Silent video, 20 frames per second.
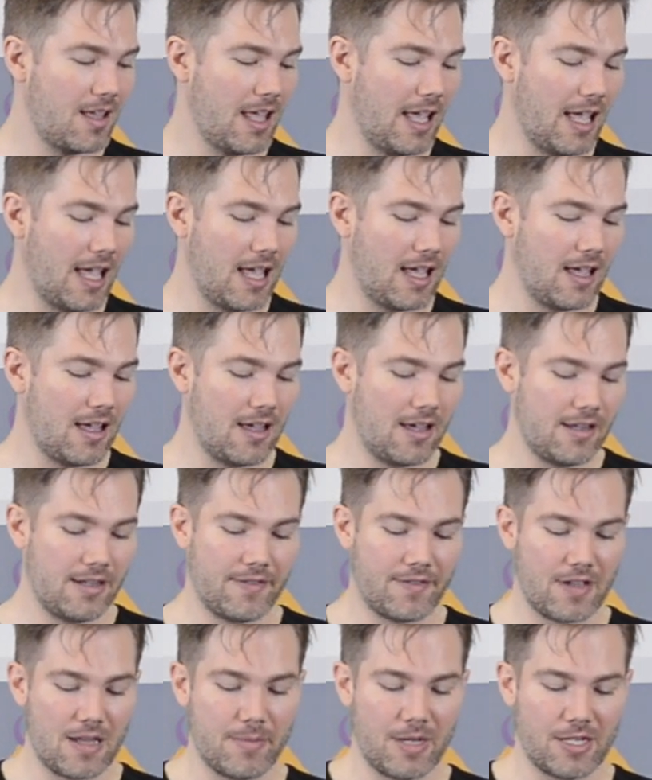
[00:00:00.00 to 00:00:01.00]
and
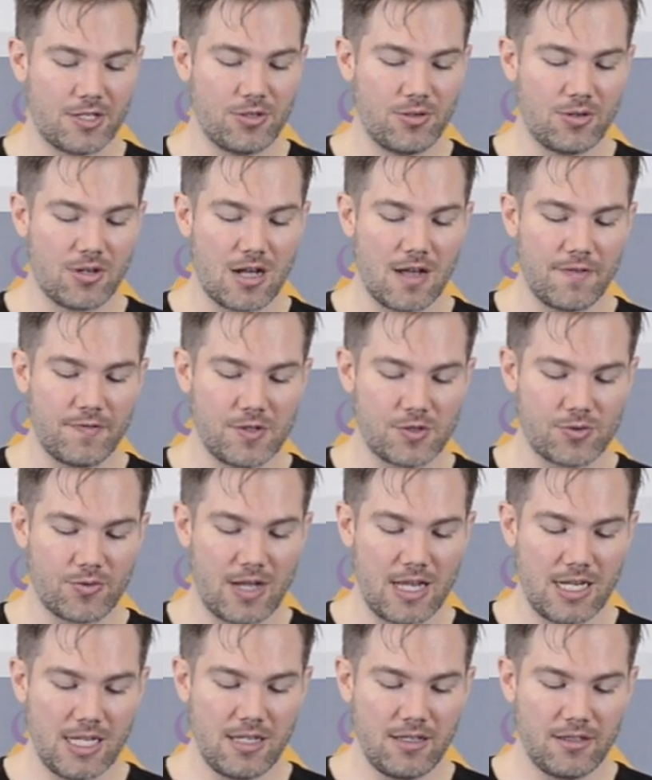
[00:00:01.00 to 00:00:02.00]
I've got my 2 coffees
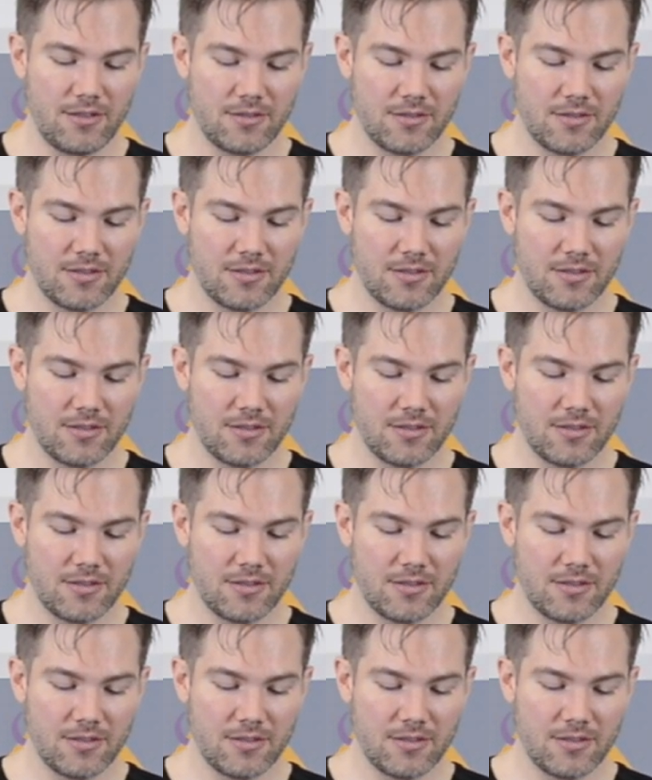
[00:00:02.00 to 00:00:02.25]
ready.